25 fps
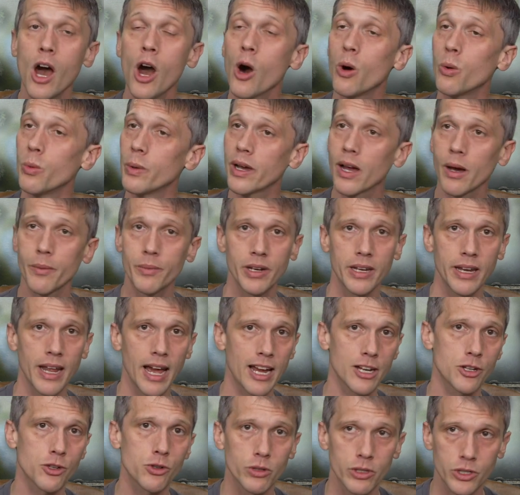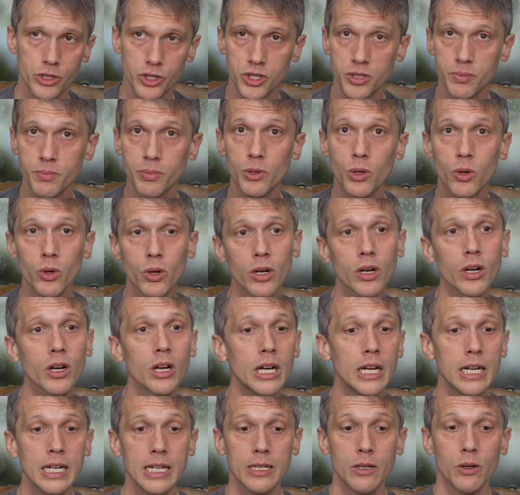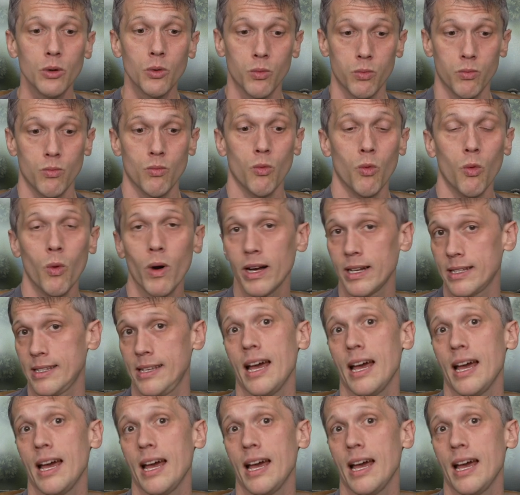When we come to Natural Explorer, what